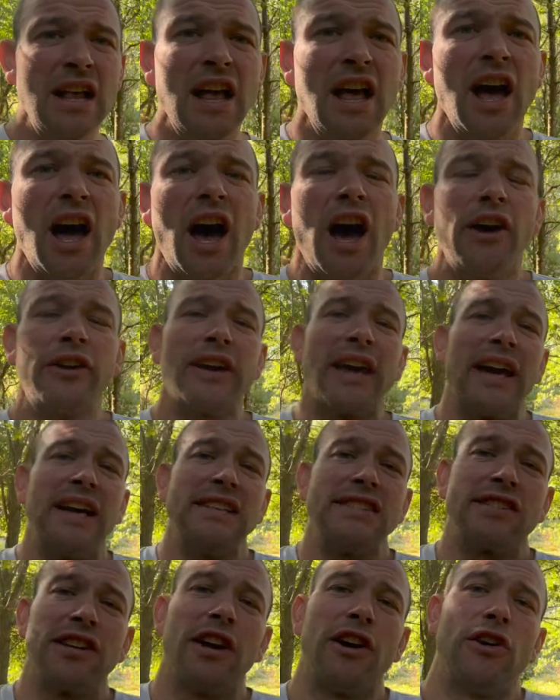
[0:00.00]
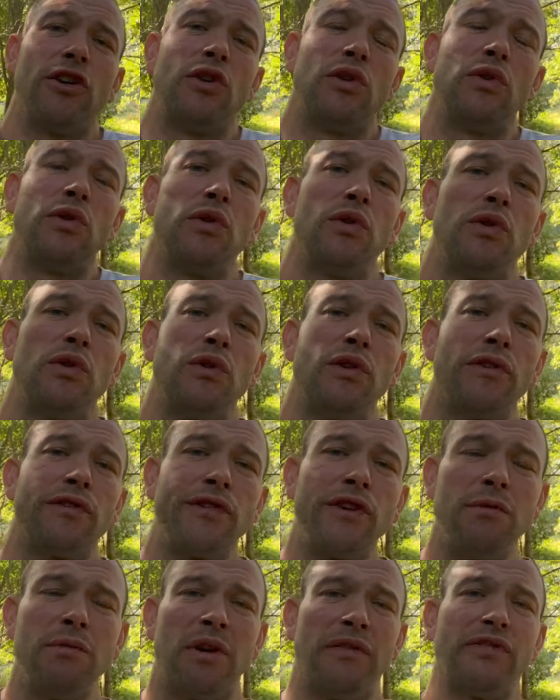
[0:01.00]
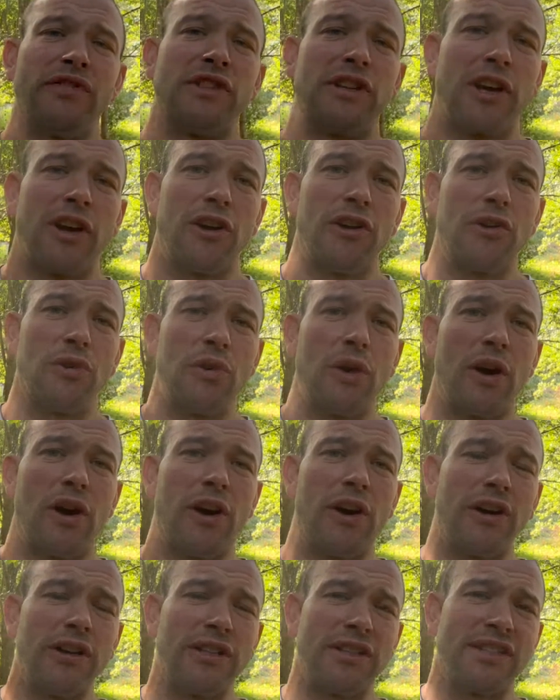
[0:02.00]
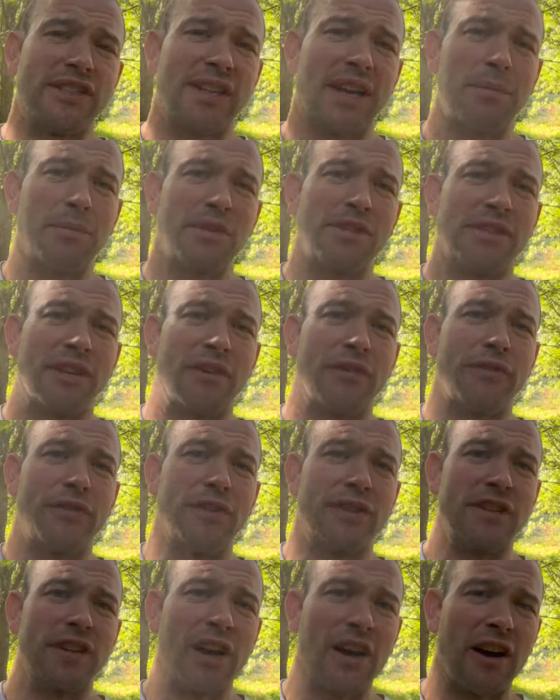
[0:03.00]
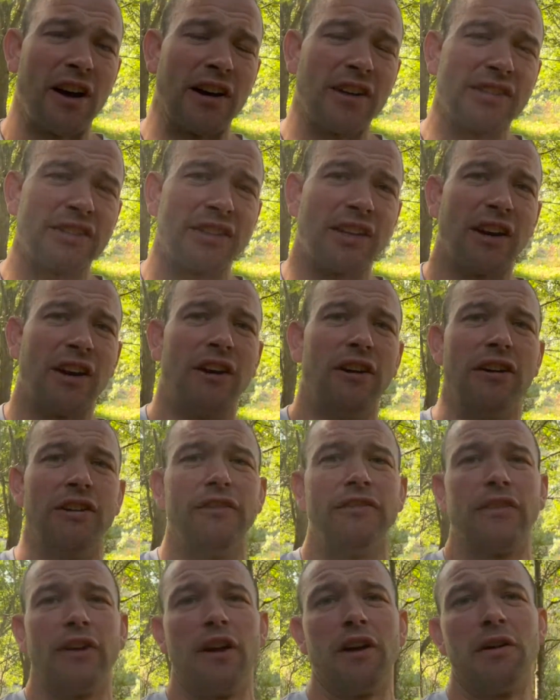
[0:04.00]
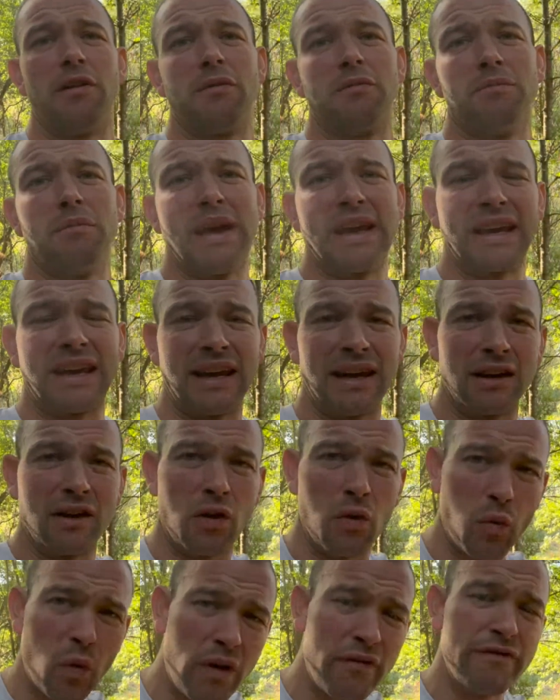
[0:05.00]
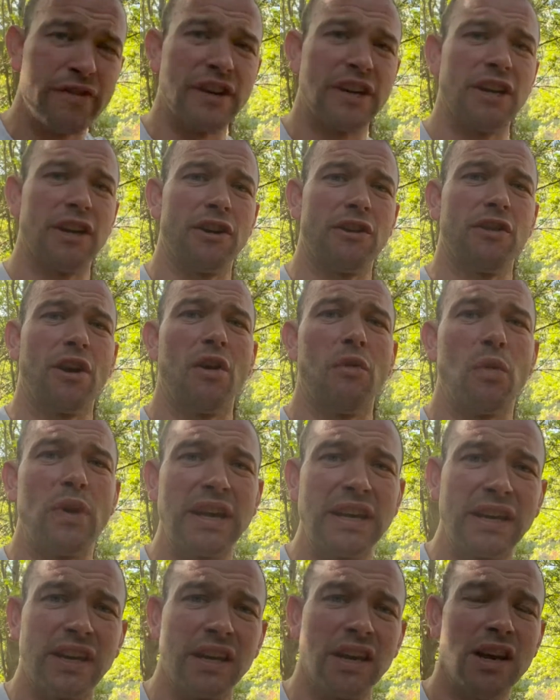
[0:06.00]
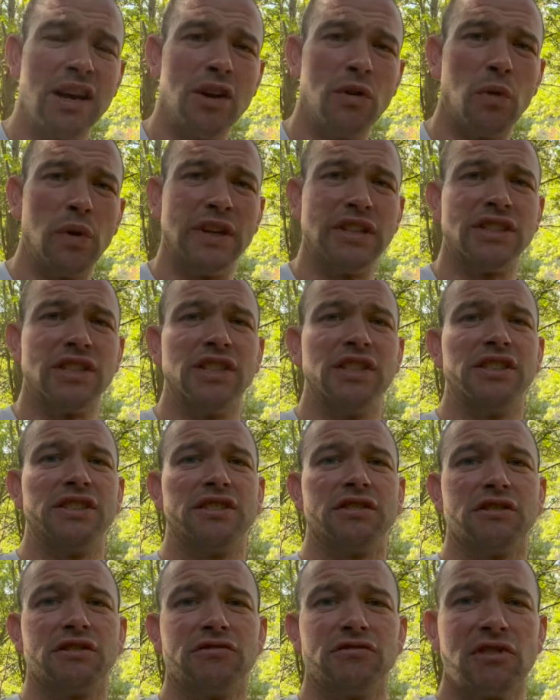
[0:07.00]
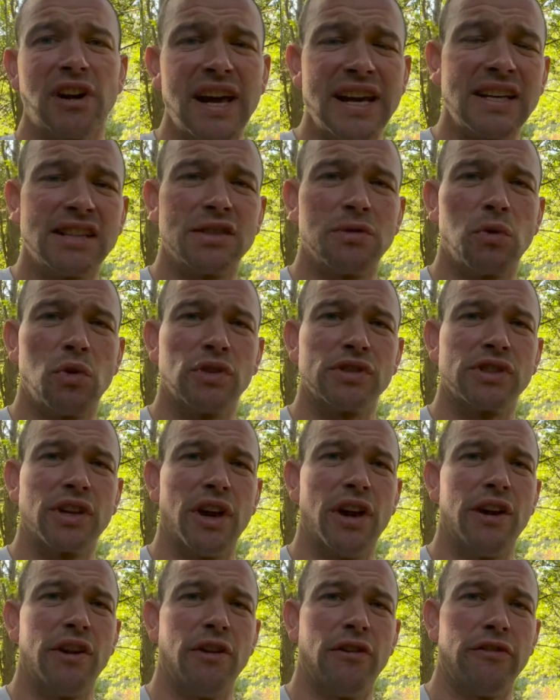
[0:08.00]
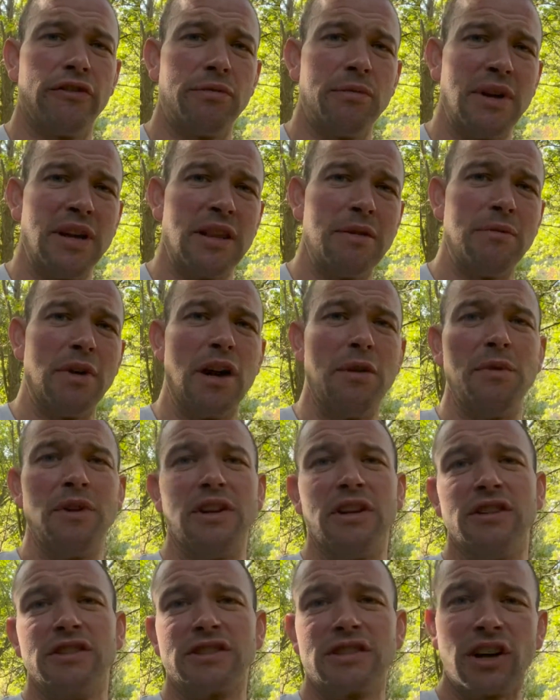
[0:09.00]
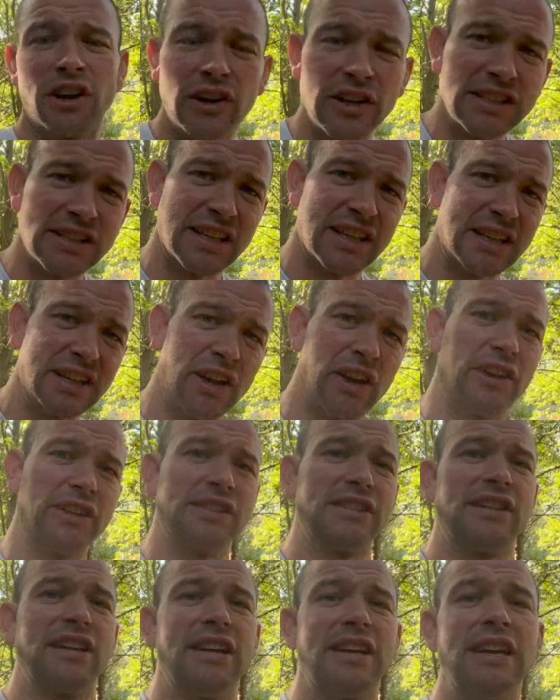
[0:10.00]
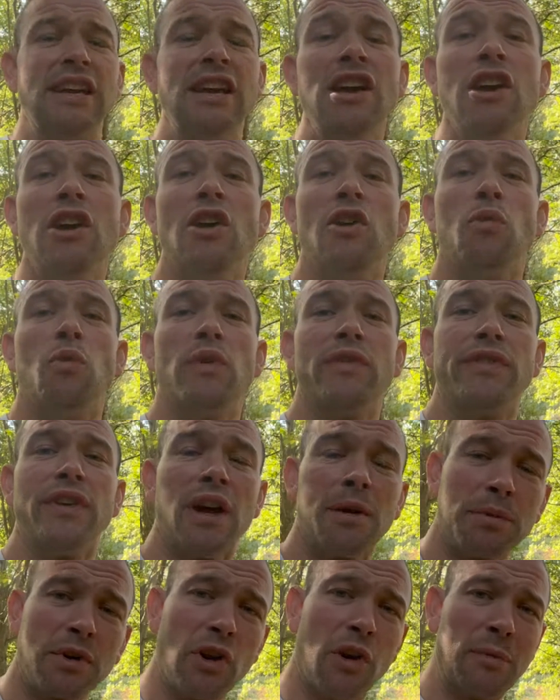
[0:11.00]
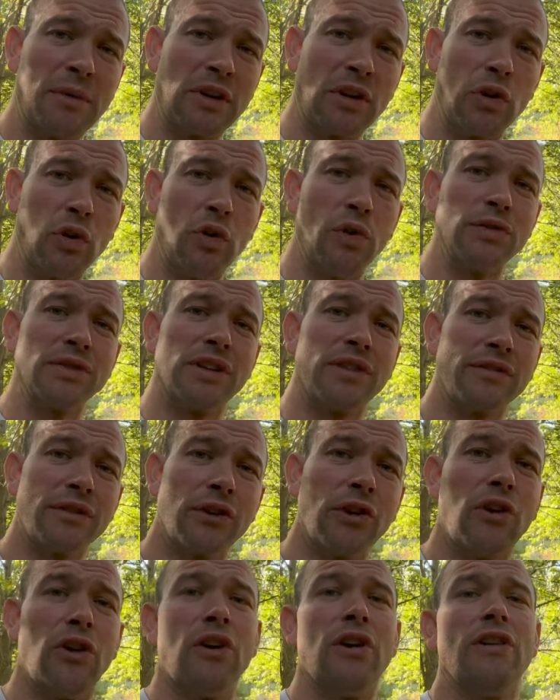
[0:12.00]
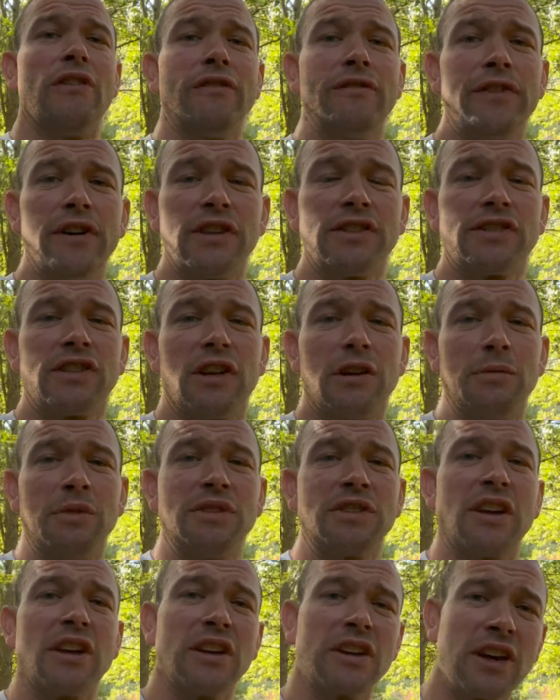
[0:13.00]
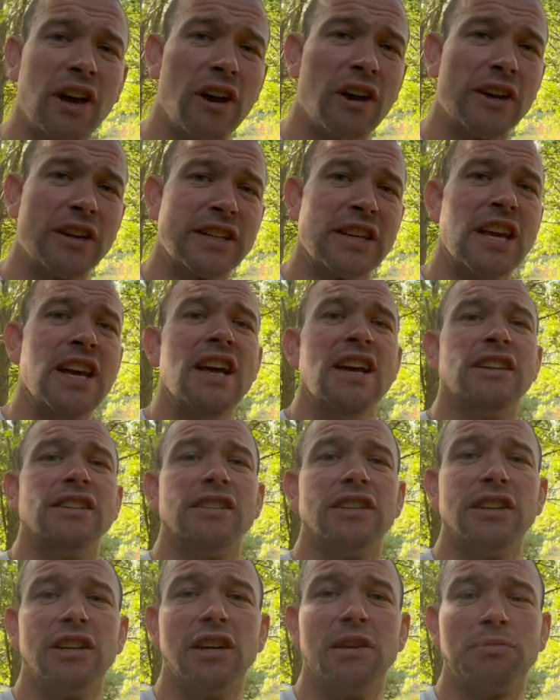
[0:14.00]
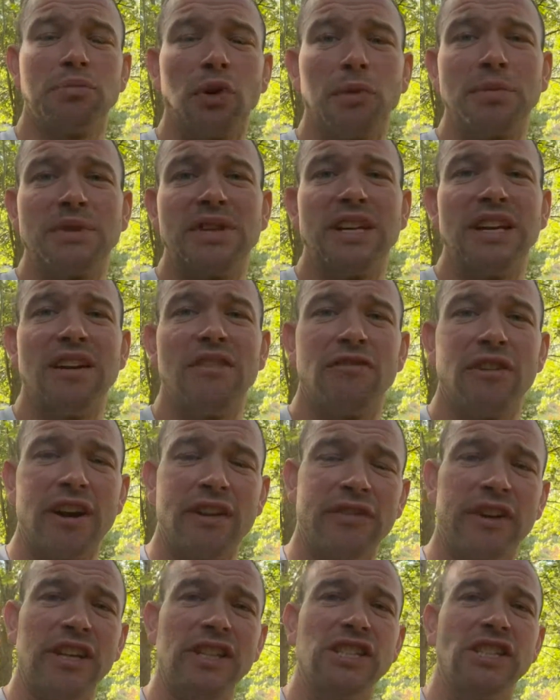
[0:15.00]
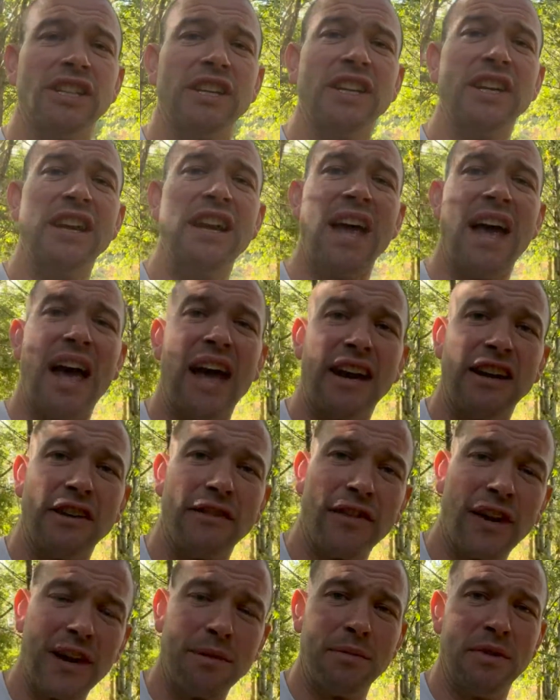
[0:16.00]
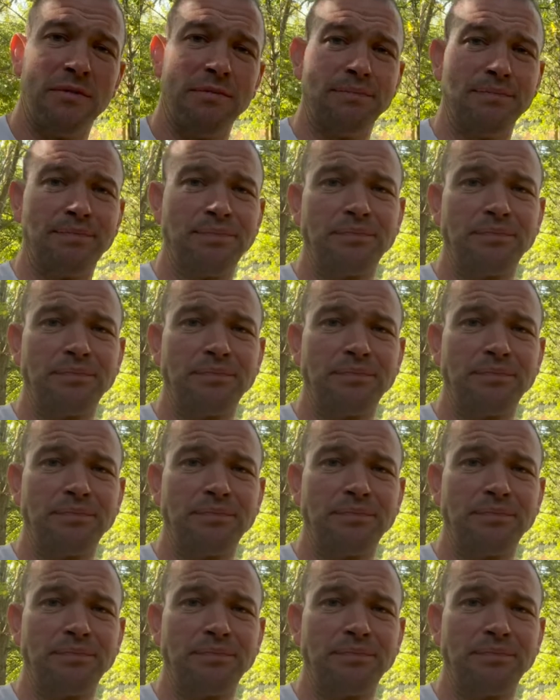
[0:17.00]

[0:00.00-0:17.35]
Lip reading: Okay, so a few months ago I set myself the task of making one video a week, which is related to what's going on for me at the moment and ties in nicely with the upcoming course I've got, First Timers Guide to Property Renovation and Development.